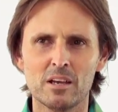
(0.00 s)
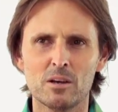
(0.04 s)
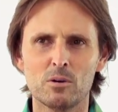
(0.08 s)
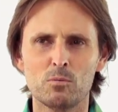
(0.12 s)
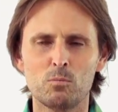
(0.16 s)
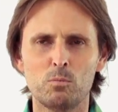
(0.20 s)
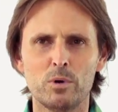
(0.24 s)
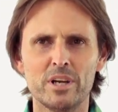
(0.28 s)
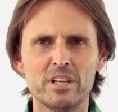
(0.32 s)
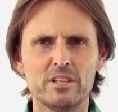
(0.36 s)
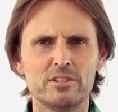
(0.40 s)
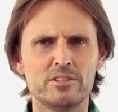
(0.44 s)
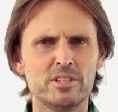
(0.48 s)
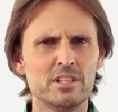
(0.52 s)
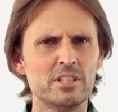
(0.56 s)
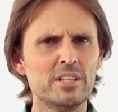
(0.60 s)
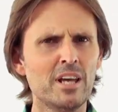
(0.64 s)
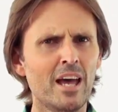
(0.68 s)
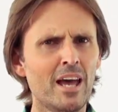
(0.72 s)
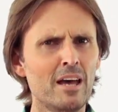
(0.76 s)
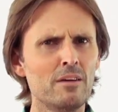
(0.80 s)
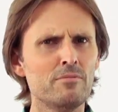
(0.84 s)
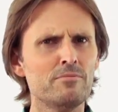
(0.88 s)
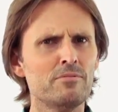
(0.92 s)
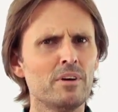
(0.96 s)
We did
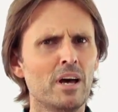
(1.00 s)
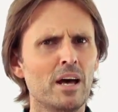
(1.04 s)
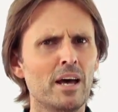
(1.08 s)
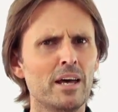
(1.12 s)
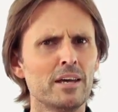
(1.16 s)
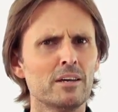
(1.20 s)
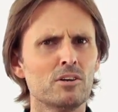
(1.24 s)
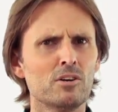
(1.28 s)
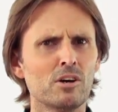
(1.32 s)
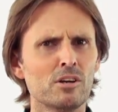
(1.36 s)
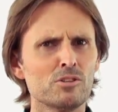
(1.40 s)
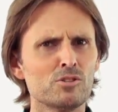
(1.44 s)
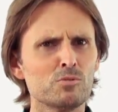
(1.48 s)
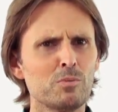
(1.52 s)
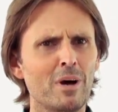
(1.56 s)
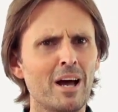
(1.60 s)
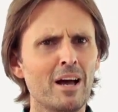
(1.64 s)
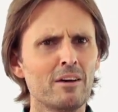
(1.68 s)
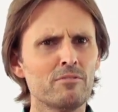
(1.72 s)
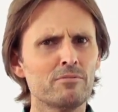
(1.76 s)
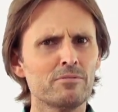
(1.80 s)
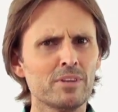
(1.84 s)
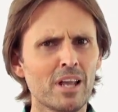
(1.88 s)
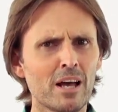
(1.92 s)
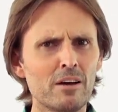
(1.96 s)
have a God's Way
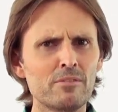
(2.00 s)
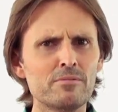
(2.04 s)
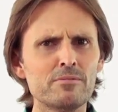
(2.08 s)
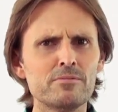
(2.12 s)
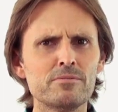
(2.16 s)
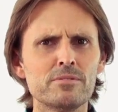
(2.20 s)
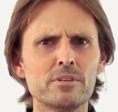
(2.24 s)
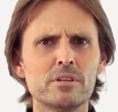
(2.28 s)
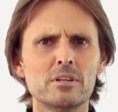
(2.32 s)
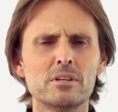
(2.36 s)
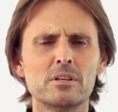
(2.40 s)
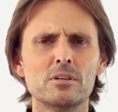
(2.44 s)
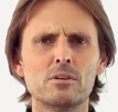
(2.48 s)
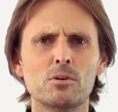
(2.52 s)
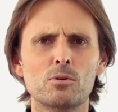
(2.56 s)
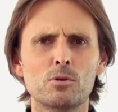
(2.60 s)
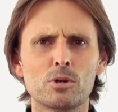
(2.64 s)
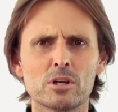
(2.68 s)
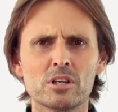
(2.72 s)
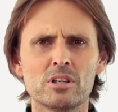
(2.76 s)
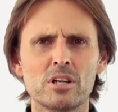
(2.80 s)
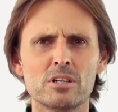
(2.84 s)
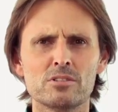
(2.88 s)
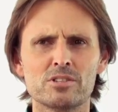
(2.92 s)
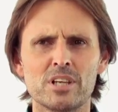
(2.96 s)
of Love
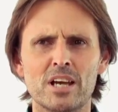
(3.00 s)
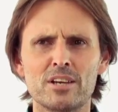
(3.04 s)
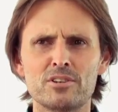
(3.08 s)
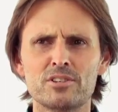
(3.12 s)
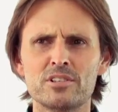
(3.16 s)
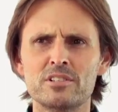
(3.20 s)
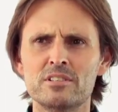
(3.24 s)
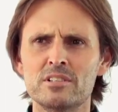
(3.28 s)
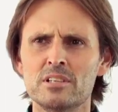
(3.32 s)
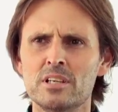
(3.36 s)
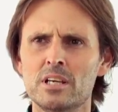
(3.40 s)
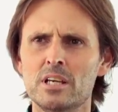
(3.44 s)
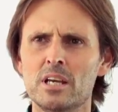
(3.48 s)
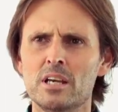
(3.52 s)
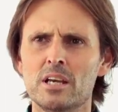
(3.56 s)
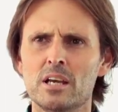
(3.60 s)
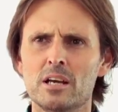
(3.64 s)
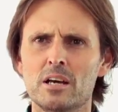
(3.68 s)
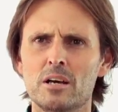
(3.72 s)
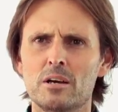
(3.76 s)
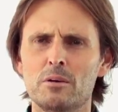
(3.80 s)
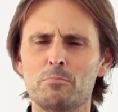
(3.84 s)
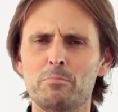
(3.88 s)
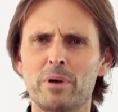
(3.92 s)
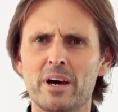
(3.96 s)
organisation,
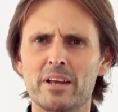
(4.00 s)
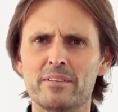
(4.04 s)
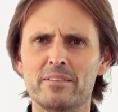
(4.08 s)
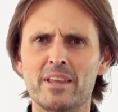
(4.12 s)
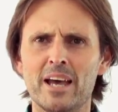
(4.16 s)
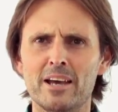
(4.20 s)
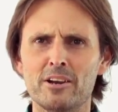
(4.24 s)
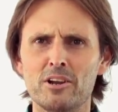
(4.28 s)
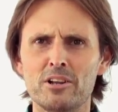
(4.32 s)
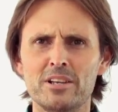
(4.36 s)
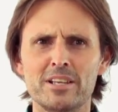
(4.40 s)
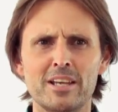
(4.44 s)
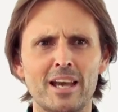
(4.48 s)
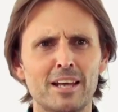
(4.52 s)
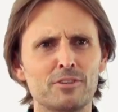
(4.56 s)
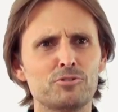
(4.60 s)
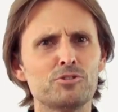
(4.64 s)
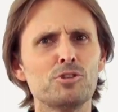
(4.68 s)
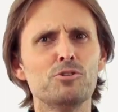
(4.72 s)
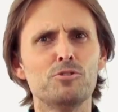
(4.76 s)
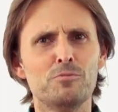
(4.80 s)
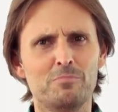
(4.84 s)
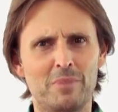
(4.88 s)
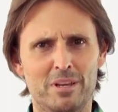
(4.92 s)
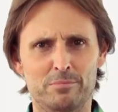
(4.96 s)
but that only had
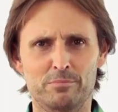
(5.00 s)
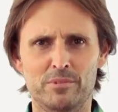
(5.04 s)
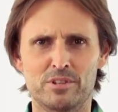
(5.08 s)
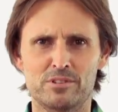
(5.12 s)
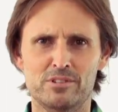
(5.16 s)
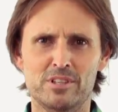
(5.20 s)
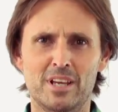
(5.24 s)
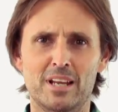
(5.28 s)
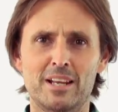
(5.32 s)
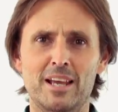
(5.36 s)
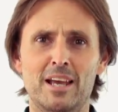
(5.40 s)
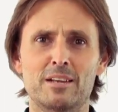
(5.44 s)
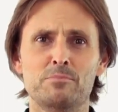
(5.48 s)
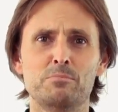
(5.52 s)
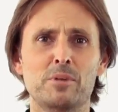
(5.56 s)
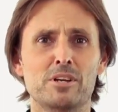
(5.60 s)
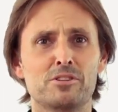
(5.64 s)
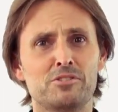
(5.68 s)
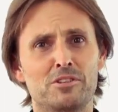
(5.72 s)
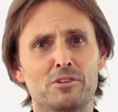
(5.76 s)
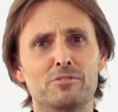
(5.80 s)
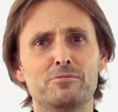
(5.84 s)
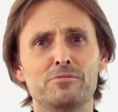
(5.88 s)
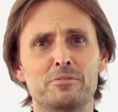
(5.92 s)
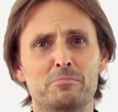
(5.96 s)
two members. That had
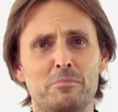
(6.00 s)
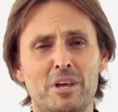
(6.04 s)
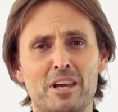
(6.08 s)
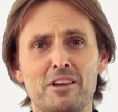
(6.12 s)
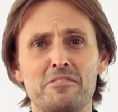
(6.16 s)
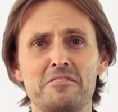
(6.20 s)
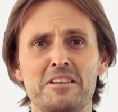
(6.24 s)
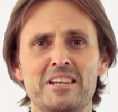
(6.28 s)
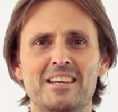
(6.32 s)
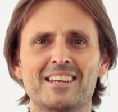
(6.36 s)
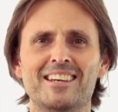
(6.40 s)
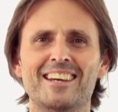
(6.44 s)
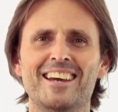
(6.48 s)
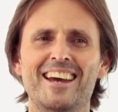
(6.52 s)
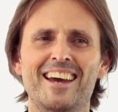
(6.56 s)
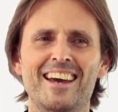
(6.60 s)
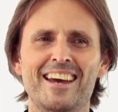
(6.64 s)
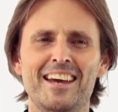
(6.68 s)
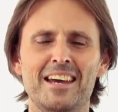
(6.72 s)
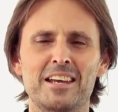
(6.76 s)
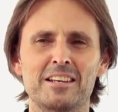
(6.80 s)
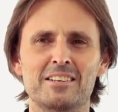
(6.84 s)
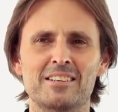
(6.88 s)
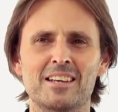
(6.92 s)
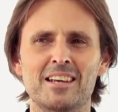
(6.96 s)
myself and Mary.
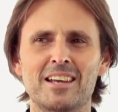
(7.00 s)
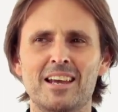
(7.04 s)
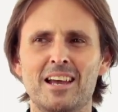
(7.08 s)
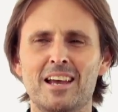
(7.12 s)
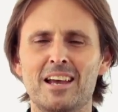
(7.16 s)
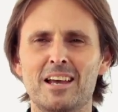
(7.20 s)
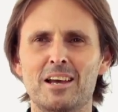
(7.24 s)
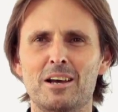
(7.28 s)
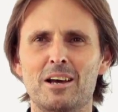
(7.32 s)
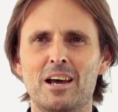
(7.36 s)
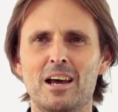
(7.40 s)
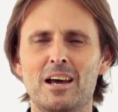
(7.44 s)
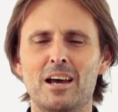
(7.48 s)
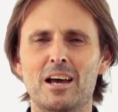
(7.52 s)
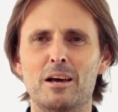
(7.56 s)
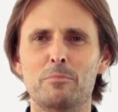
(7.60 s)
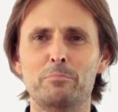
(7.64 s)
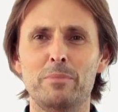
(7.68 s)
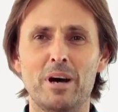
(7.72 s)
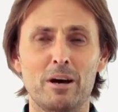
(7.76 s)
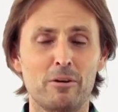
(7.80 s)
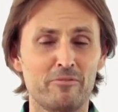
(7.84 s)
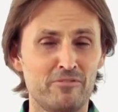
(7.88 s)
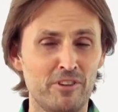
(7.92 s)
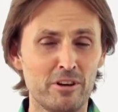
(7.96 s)
And
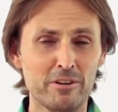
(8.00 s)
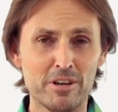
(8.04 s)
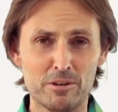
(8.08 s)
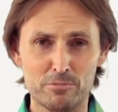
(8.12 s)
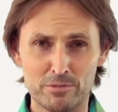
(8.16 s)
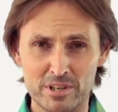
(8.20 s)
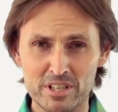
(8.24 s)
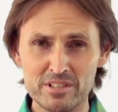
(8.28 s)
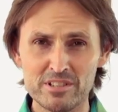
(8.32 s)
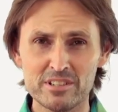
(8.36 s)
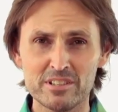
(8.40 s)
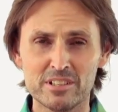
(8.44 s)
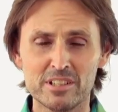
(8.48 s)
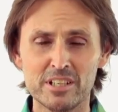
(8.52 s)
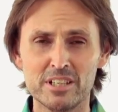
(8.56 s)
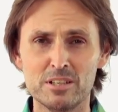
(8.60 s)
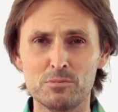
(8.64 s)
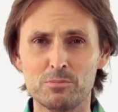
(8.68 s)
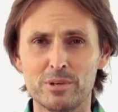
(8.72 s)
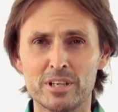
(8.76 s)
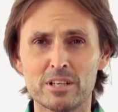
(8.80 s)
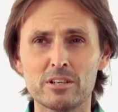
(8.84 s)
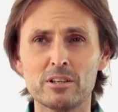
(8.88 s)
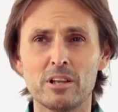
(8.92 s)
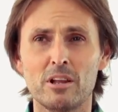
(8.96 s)
but very recently
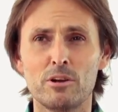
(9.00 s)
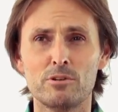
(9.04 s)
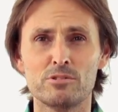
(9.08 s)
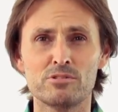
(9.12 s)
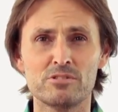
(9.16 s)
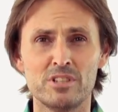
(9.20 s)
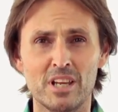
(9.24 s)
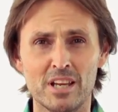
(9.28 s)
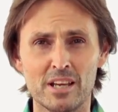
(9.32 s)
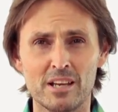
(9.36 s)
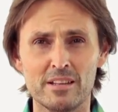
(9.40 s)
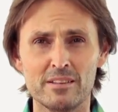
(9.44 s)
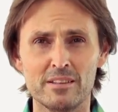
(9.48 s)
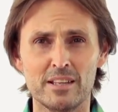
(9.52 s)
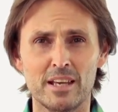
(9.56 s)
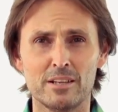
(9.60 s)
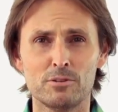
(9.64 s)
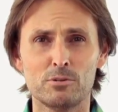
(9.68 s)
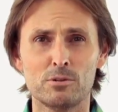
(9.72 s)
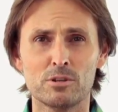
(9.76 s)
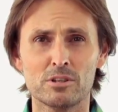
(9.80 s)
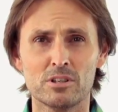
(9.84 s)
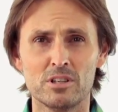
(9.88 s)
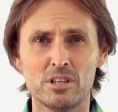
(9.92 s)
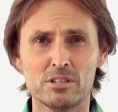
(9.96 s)
we closed down that
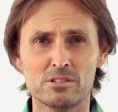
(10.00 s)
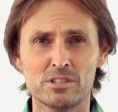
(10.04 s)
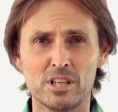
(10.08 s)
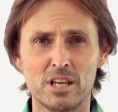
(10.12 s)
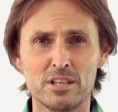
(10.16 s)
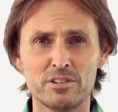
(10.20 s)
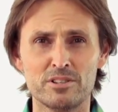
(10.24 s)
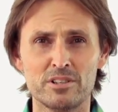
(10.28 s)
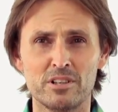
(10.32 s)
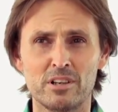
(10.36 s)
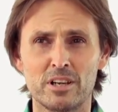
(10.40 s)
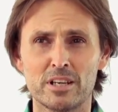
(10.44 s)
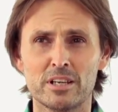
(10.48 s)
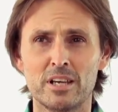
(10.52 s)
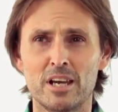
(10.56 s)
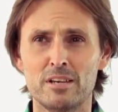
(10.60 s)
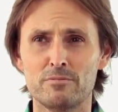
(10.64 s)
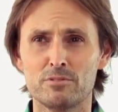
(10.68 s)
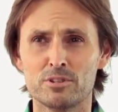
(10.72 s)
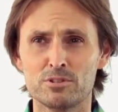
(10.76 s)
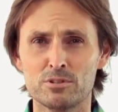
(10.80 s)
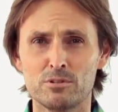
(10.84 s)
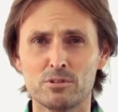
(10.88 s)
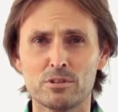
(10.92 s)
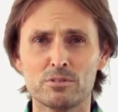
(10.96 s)
organisation. I gave
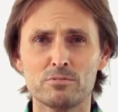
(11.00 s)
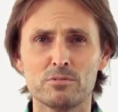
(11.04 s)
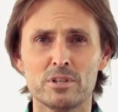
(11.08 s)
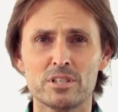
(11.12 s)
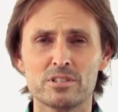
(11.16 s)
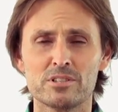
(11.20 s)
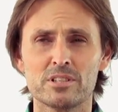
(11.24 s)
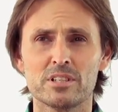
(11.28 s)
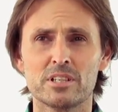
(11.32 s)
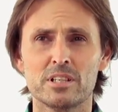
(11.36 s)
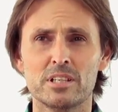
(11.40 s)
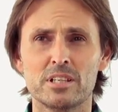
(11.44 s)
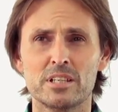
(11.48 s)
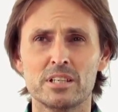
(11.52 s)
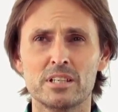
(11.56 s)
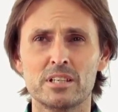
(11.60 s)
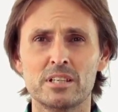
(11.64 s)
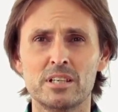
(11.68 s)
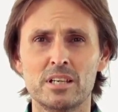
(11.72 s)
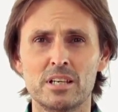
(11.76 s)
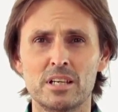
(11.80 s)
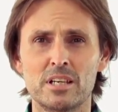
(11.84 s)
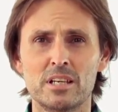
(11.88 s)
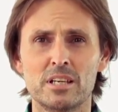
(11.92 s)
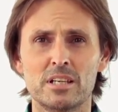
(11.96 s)
a talk recently
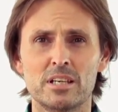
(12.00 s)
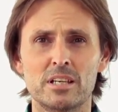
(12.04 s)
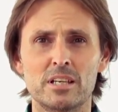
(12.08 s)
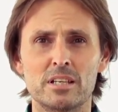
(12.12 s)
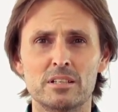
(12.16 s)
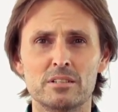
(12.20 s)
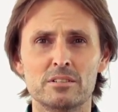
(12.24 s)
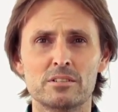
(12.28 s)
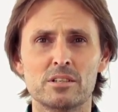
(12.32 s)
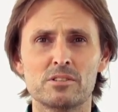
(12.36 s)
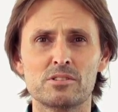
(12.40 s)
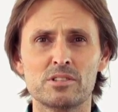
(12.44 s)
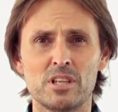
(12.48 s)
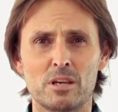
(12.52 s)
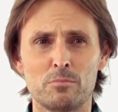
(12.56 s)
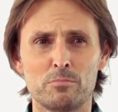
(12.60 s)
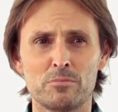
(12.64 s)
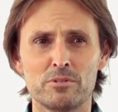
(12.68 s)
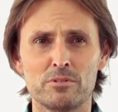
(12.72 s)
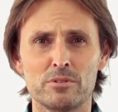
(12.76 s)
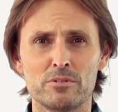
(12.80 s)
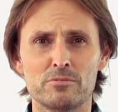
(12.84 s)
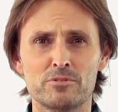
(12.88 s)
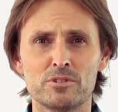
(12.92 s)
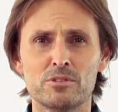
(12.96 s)
in
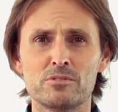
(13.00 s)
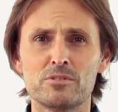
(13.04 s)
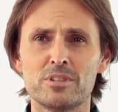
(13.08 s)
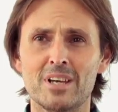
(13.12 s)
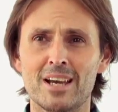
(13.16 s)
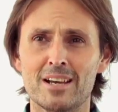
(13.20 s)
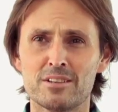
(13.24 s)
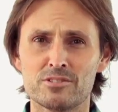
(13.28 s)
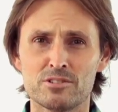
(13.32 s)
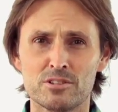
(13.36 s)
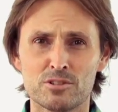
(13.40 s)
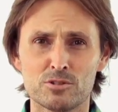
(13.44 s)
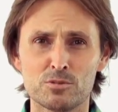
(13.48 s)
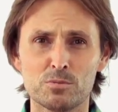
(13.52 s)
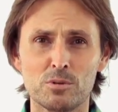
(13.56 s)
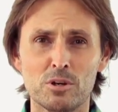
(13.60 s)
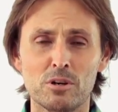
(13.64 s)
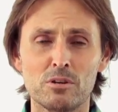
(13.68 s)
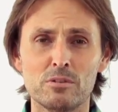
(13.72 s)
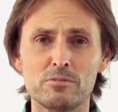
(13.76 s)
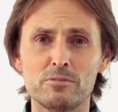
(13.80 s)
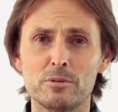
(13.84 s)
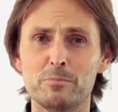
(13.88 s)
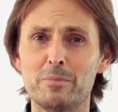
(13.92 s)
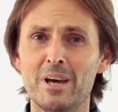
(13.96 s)
December of
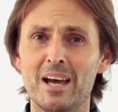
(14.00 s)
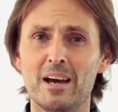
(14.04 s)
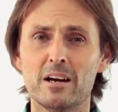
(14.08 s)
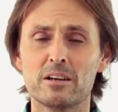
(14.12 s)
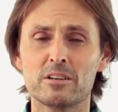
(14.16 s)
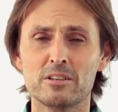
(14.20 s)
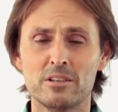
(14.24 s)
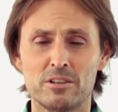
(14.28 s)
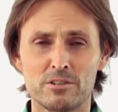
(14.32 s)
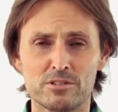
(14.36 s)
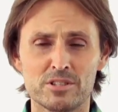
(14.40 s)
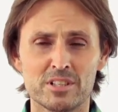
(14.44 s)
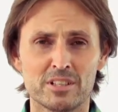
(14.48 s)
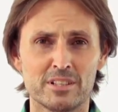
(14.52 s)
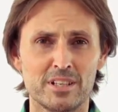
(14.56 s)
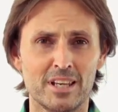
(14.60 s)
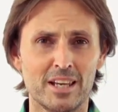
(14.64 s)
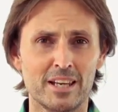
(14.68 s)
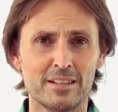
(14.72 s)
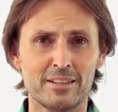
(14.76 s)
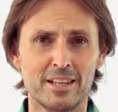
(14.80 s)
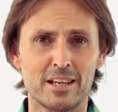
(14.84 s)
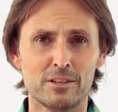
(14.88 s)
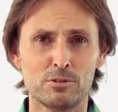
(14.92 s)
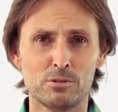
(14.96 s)
2012 about closing
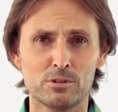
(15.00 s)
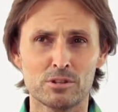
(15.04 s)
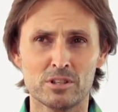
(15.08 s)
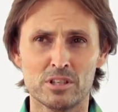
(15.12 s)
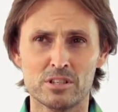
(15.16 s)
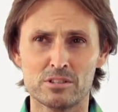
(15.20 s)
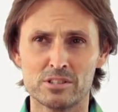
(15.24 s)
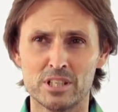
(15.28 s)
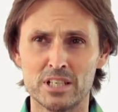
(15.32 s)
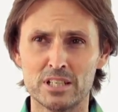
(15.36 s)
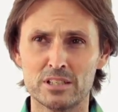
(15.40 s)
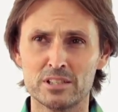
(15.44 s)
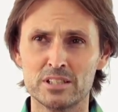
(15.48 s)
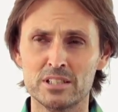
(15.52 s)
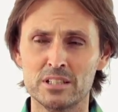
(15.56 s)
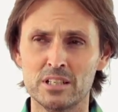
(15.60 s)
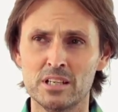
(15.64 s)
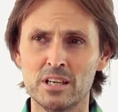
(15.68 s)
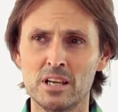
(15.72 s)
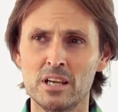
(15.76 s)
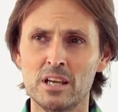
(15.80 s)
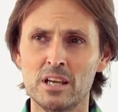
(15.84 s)
down that organisation.